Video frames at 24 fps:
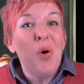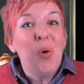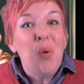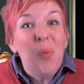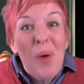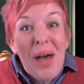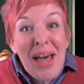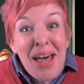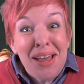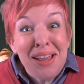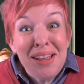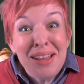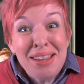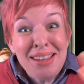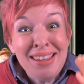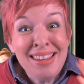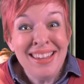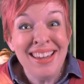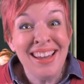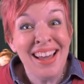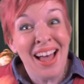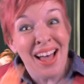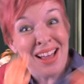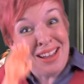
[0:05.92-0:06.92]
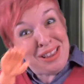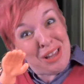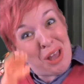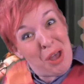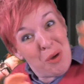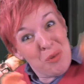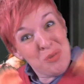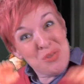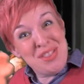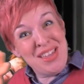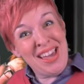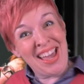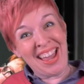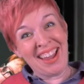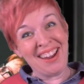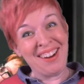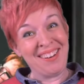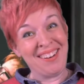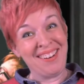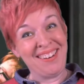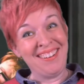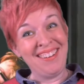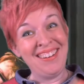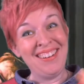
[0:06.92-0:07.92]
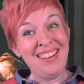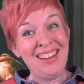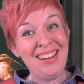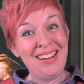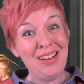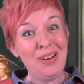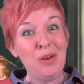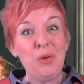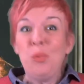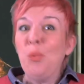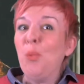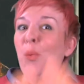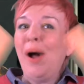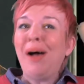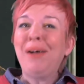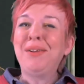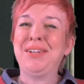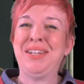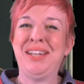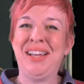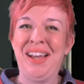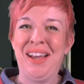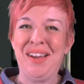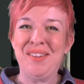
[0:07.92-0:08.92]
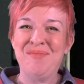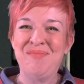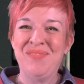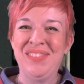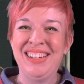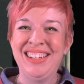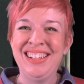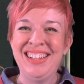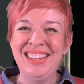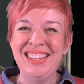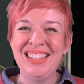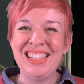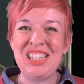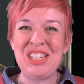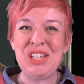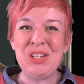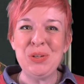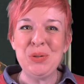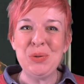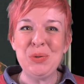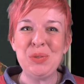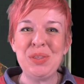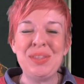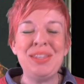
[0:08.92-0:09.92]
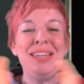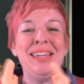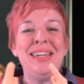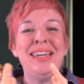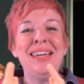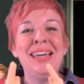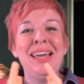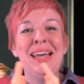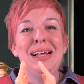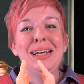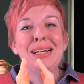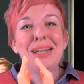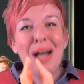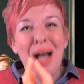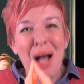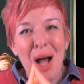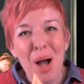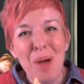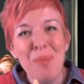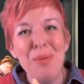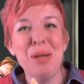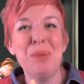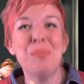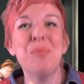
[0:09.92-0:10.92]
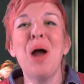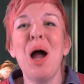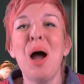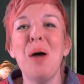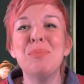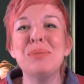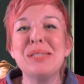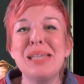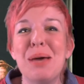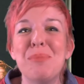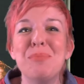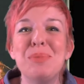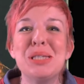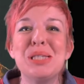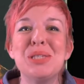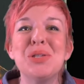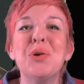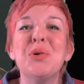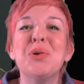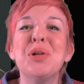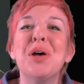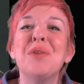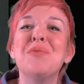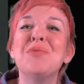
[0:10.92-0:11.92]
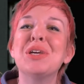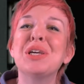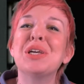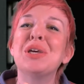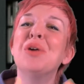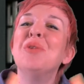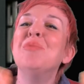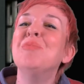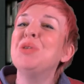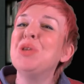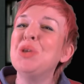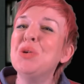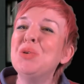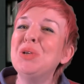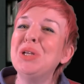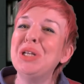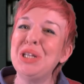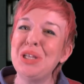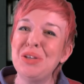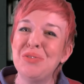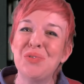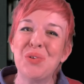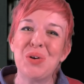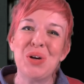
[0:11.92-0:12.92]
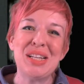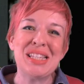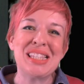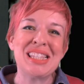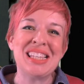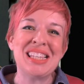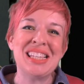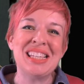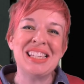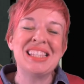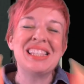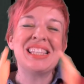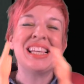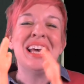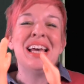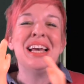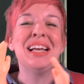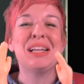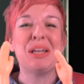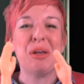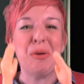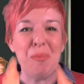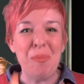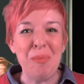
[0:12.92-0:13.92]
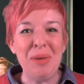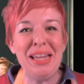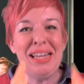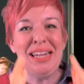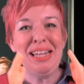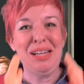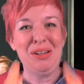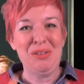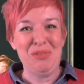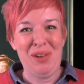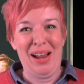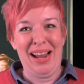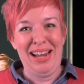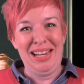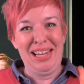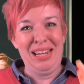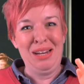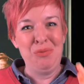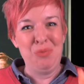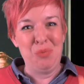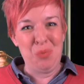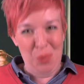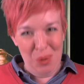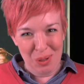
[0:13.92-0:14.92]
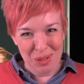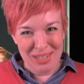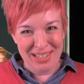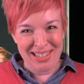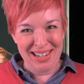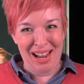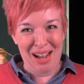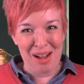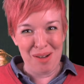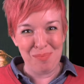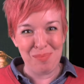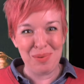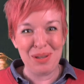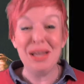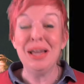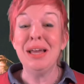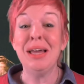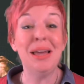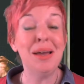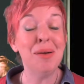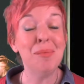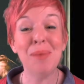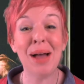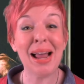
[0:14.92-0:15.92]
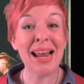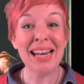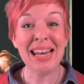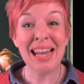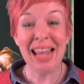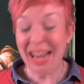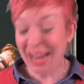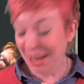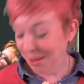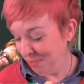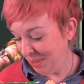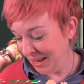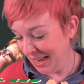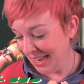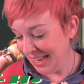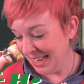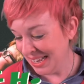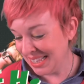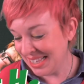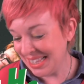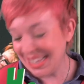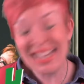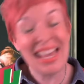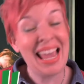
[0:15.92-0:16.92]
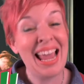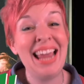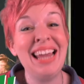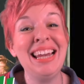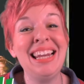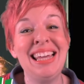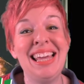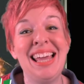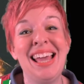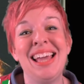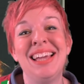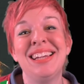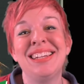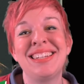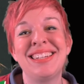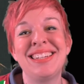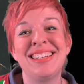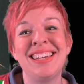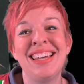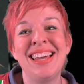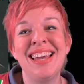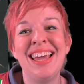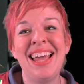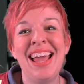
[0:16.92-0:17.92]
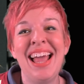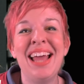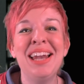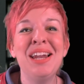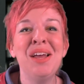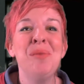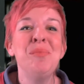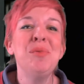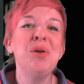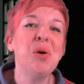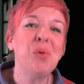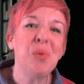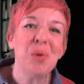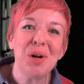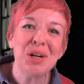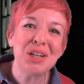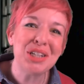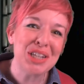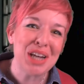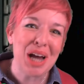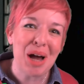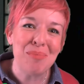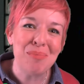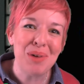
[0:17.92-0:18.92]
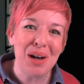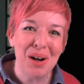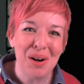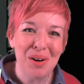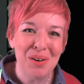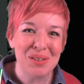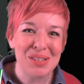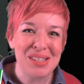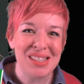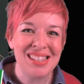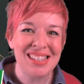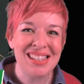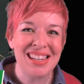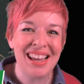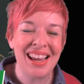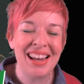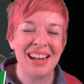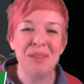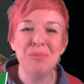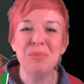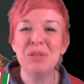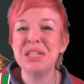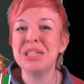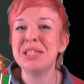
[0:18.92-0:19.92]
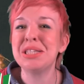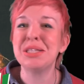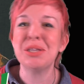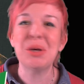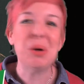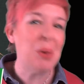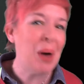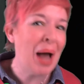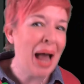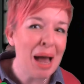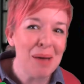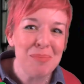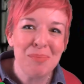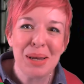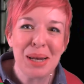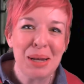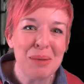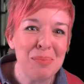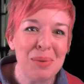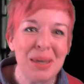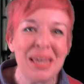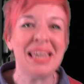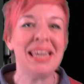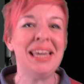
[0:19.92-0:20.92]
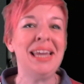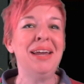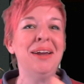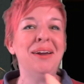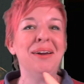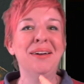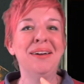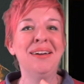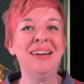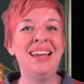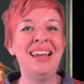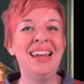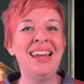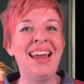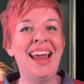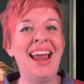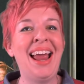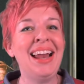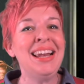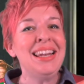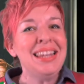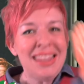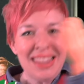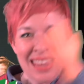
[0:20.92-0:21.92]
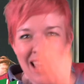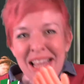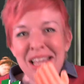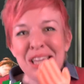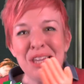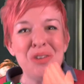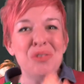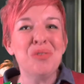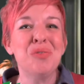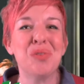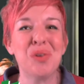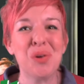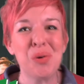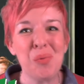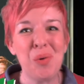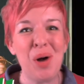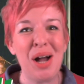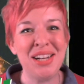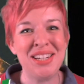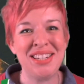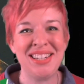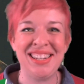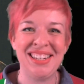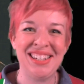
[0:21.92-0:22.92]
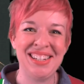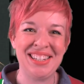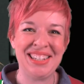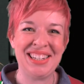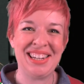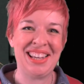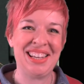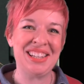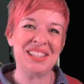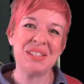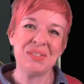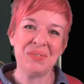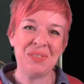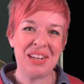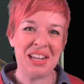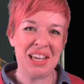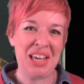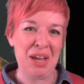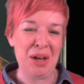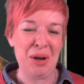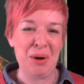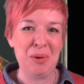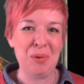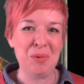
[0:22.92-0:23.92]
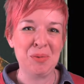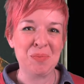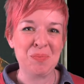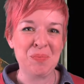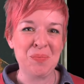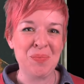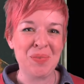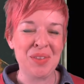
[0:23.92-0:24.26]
Well, hello there. Welcome to the Comic Props episode of the Community Voices Comedic Writing Workshop. My name is Katie H., and I'm your workshop host, and I'm just so happy to be here, and thank you for watching today's video.